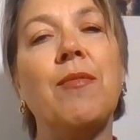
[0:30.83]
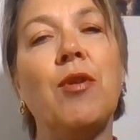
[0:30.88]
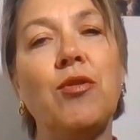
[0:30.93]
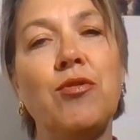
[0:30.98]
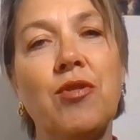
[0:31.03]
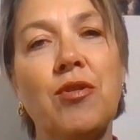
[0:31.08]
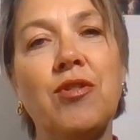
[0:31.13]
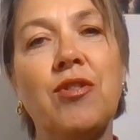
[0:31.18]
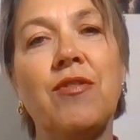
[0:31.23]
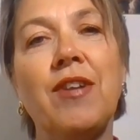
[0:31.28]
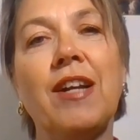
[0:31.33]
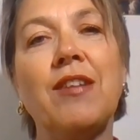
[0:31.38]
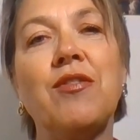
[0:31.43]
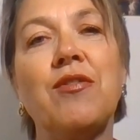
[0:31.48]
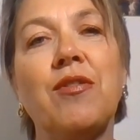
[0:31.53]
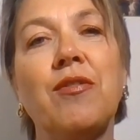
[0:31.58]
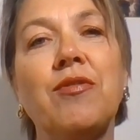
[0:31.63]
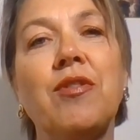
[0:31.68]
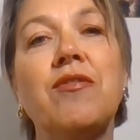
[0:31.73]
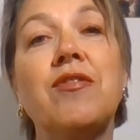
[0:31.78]
I'm also
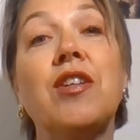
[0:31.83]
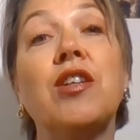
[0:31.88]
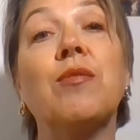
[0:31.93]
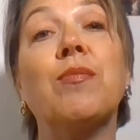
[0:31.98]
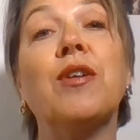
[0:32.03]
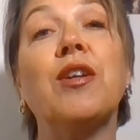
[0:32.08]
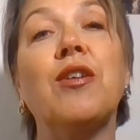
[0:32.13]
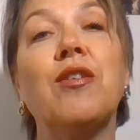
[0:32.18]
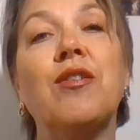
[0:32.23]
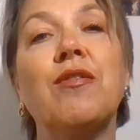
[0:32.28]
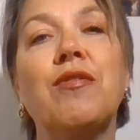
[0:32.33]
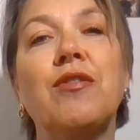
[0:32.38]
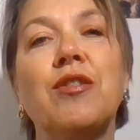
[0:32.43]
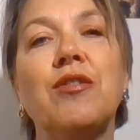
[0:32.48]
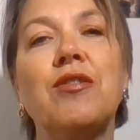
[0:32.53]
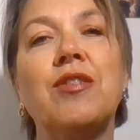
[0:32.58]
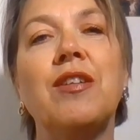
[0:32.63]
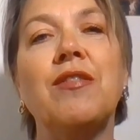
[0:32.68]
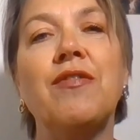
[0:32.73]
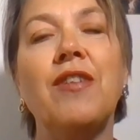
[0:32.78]
director of the Tilburg
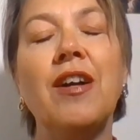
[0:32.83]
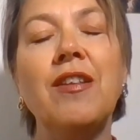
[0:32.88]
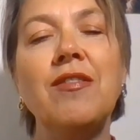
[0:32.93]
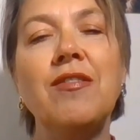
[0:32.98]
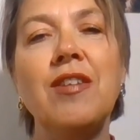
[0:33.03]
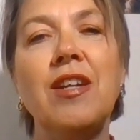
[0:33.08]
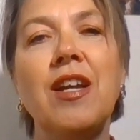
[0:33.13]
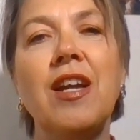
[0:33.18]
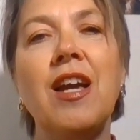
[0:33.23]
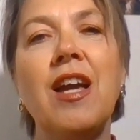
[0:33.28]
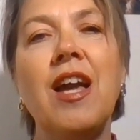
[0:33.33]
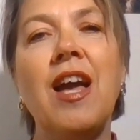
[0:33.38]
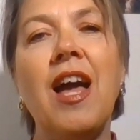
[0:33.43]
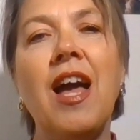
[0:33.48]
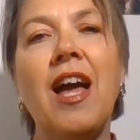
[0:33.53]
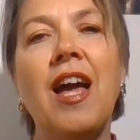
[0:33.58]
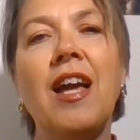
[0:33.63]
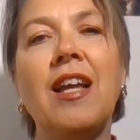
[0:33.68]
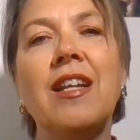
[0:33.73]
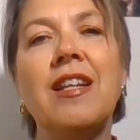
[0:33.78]
University Fund.
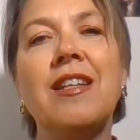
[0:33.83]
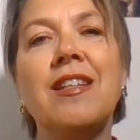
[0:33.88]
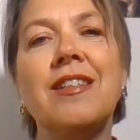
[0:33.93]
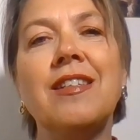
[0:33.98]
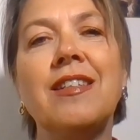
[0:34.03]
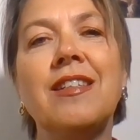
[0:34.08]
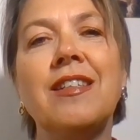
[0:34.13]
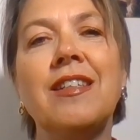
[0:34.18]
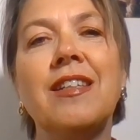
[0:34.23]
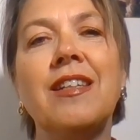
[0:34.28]
And uh,